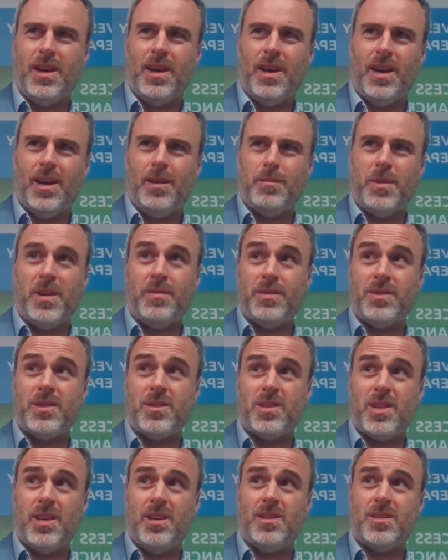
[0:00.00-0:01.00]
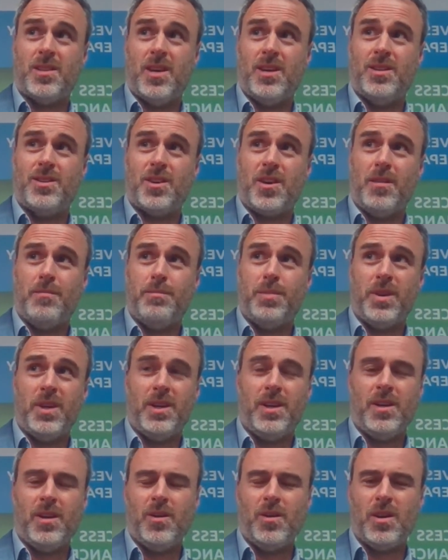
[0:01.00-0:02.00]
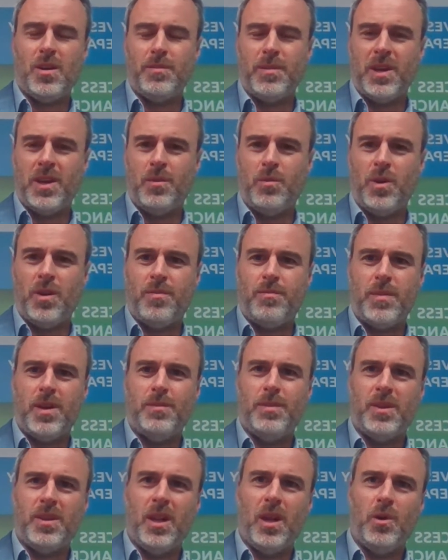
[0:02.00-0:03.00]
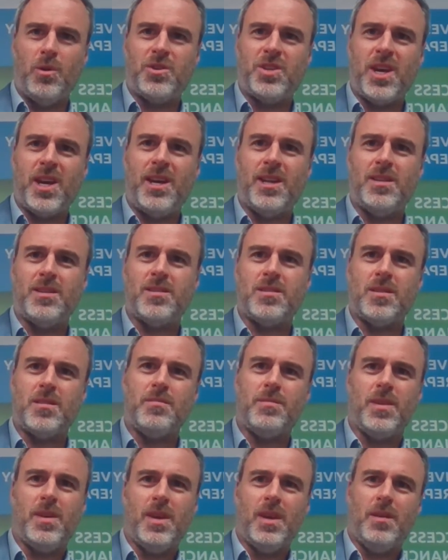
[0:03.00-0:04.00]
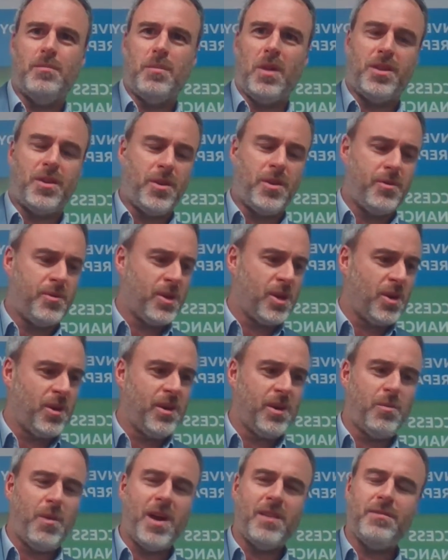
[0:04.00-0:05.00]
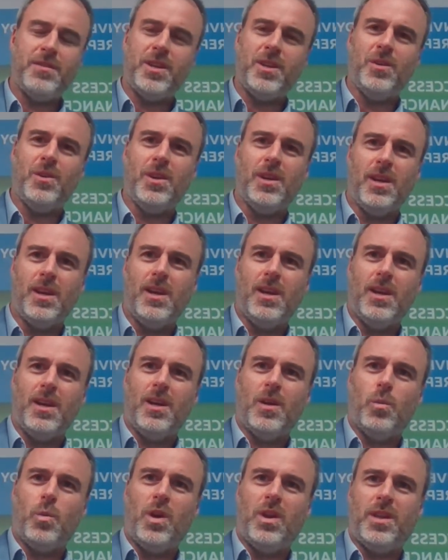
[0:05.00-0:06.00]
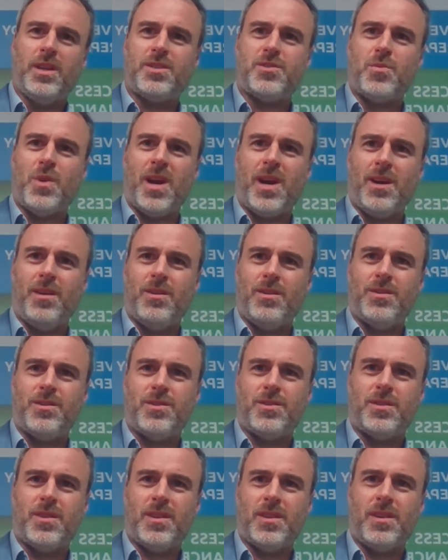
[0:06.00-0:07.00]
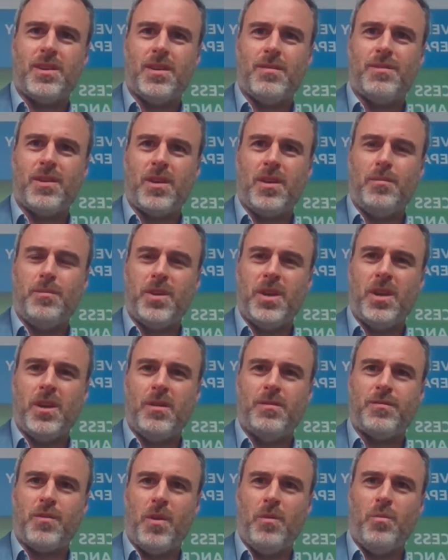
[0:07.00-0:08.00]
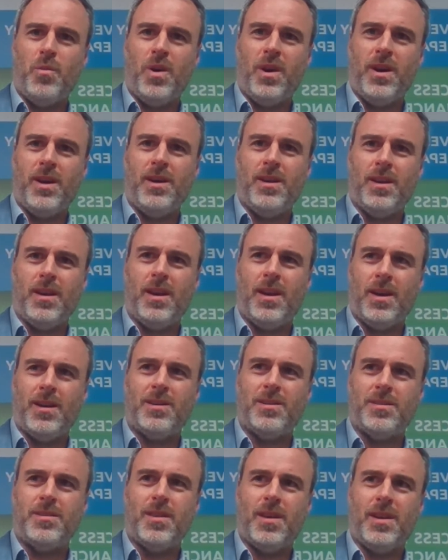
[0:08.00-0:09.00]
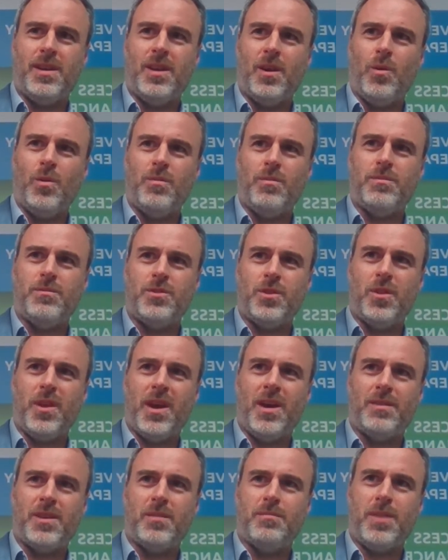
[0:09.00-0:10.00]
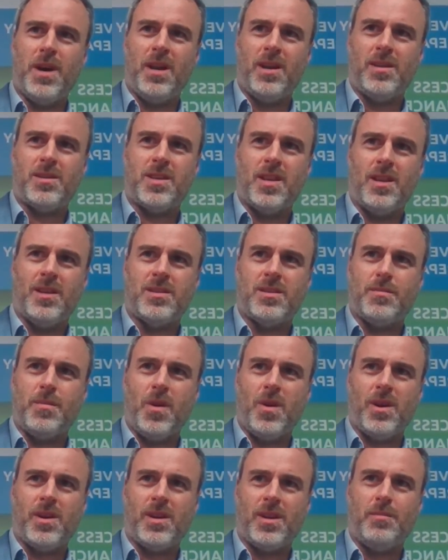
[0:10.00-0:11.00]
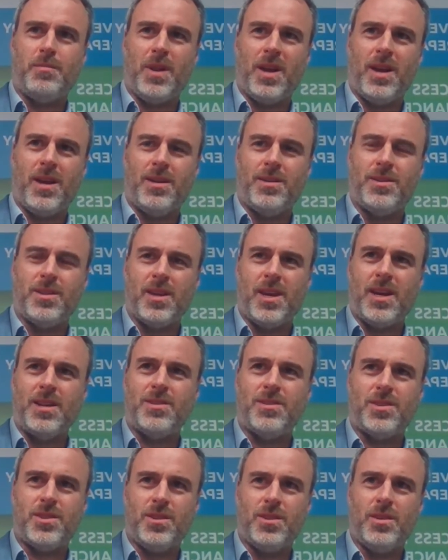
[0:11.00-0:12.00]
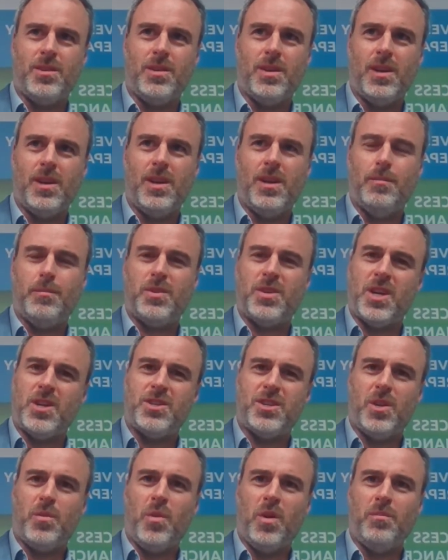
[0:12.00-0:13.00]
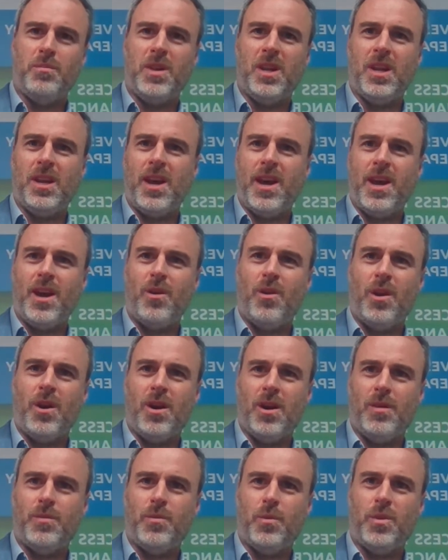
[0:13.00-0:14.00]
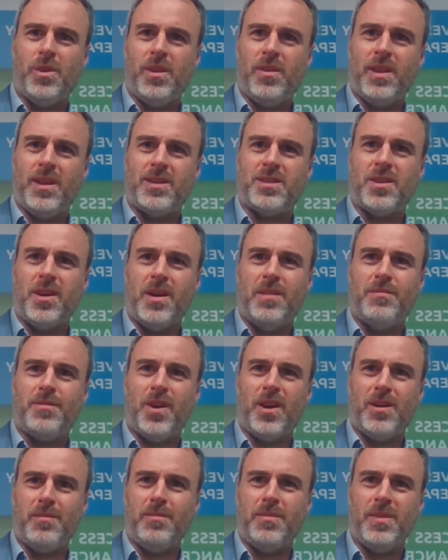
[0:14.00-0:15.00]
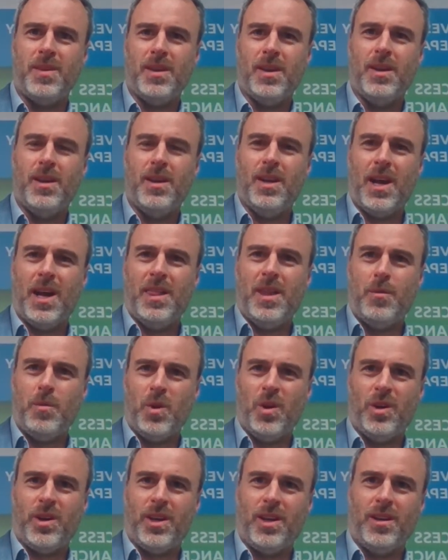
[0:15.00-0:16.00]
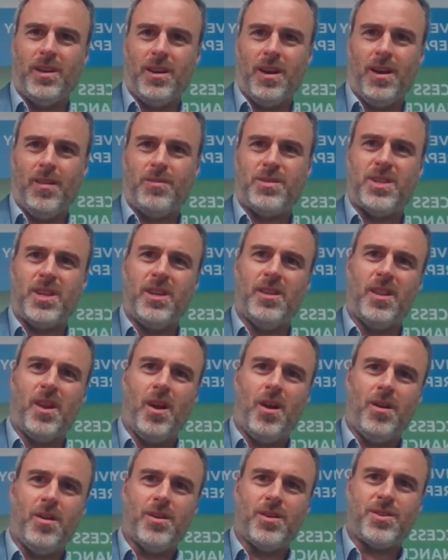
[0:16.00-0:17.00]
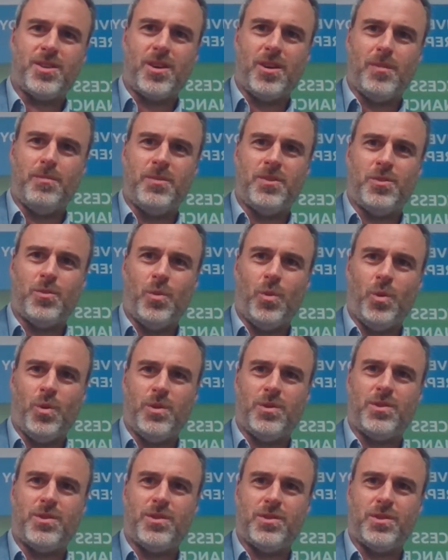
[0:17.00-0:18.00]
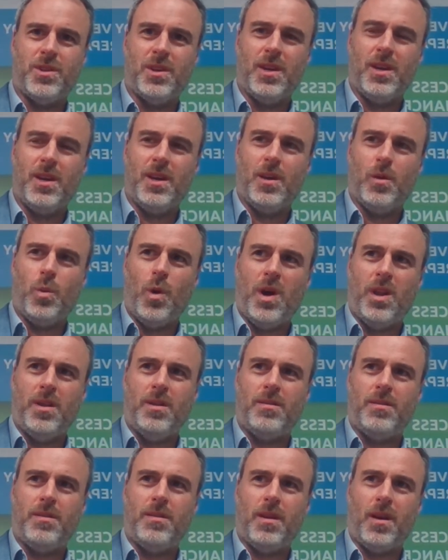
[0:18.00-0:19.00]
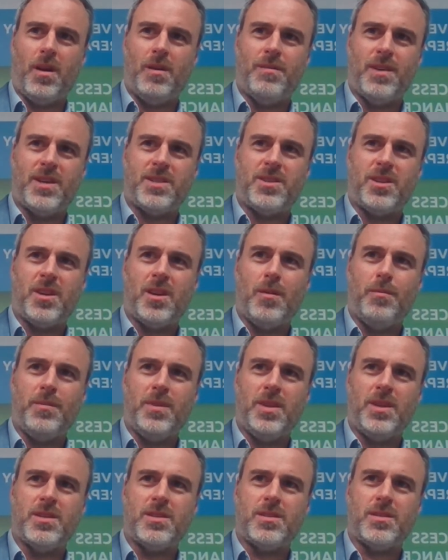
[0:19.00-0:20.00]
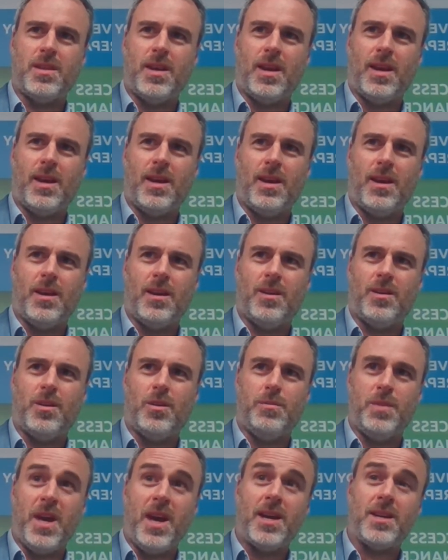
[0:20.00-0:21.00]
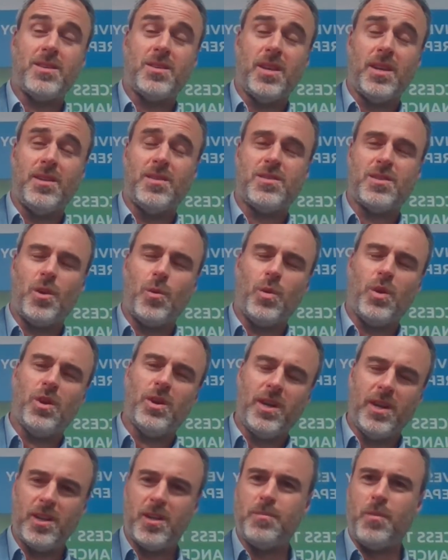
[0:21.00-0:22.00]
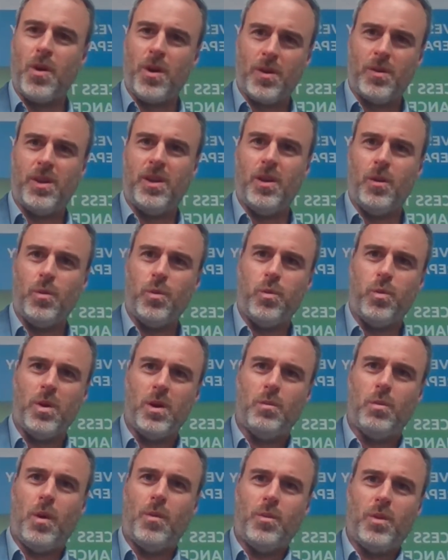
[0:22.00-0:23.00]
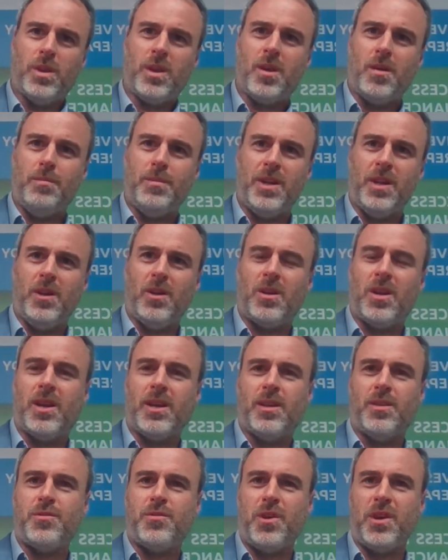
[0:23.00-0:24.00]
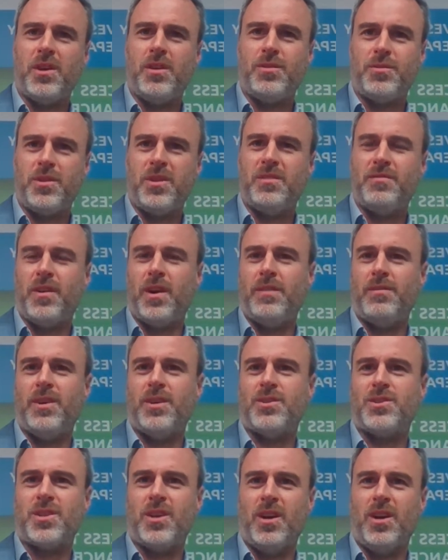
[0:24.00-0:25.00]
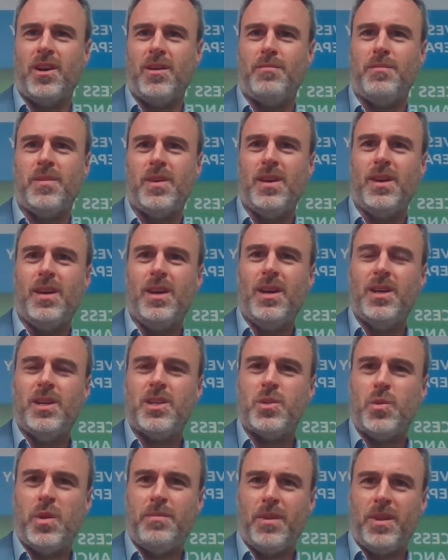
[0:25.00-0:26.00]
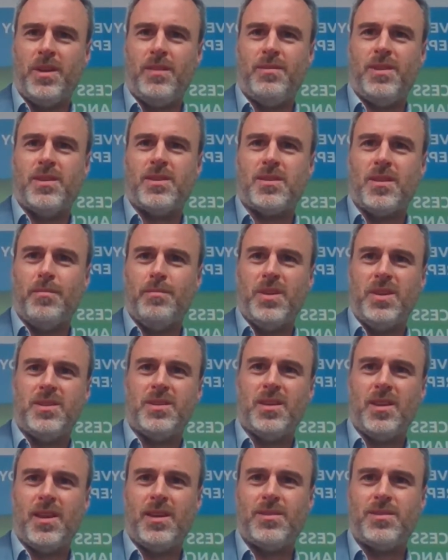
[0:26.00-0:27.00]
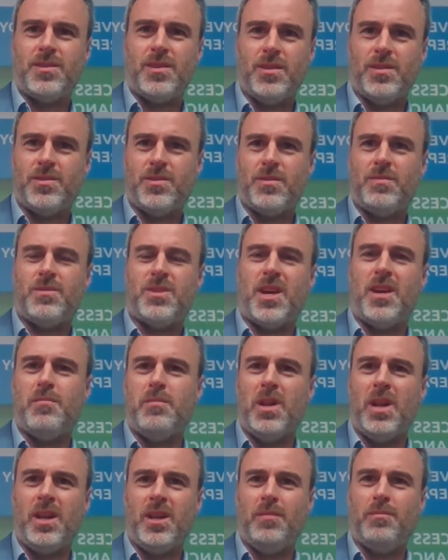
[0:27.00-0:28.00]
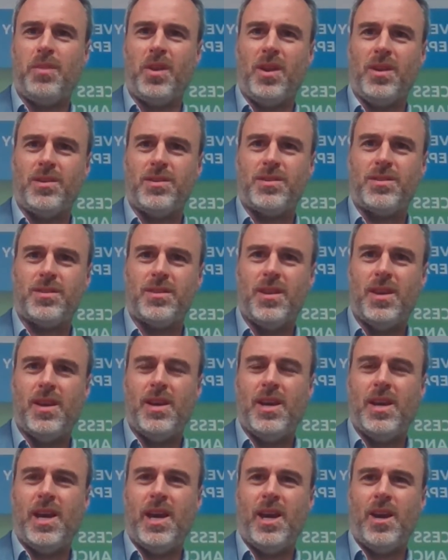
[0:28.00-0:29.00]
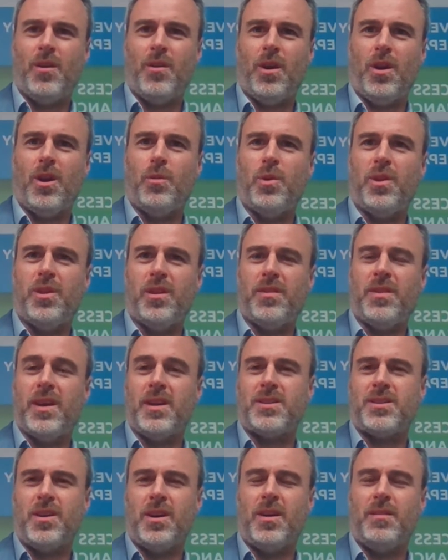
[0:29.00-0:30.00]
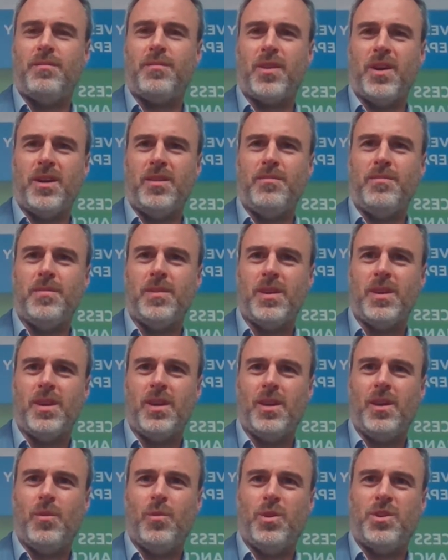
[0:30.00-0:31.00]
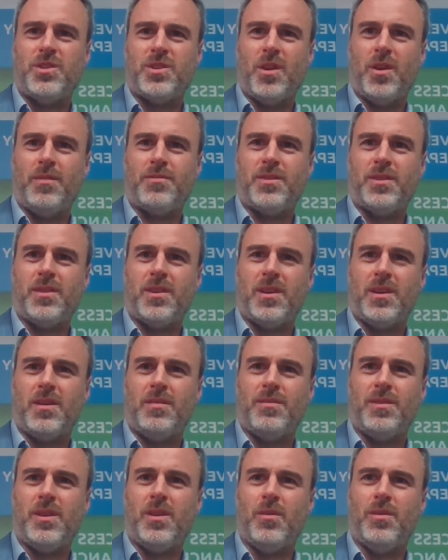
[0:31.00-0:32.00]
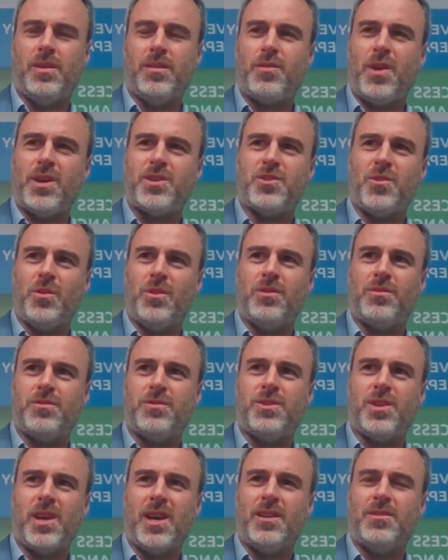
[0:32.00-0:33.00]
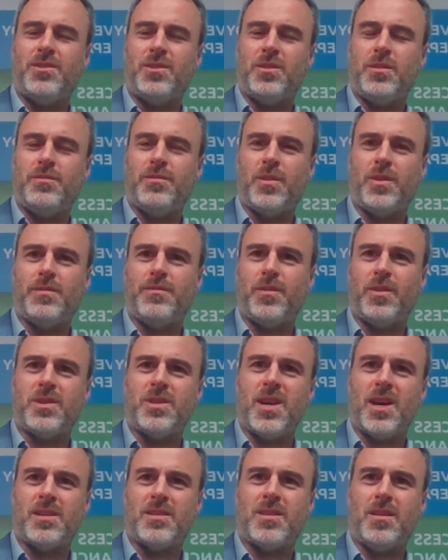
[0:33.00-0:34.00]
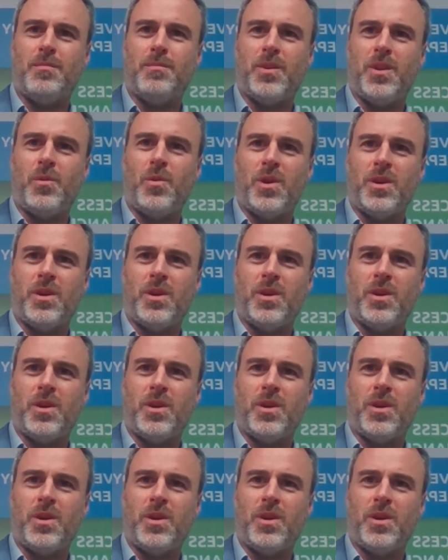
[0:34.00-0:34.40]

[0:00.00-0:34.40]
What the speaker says: If it's a seed stage company, coming in with maybe the low tens and monthly recurring revenue, will this round give the company enough runway? And, do they have a compelling sales and marketing plan to get to potentially 1 million ARR within that time frame? And then we're looking obviously in the longer term towards when our investee companies could be exiting. So we're looking at the market, what will the company look like in 3 to 5 years' time? Do we believe these companies can get to 10 million plus ARR within that time frame, which is often the kind of, the threshold to get to for a SaaS company